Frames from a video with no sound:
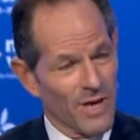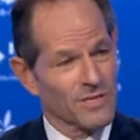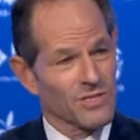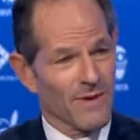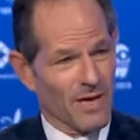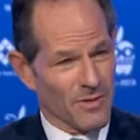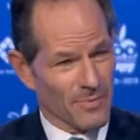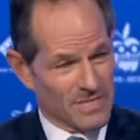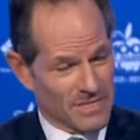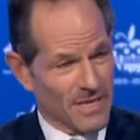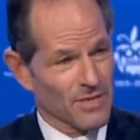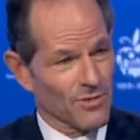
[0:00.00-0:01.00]
weeds about the
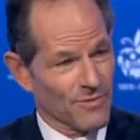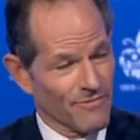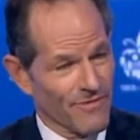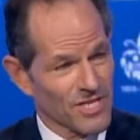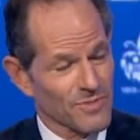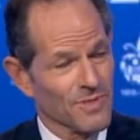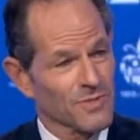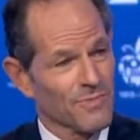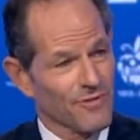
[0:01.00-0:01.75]
particular investments,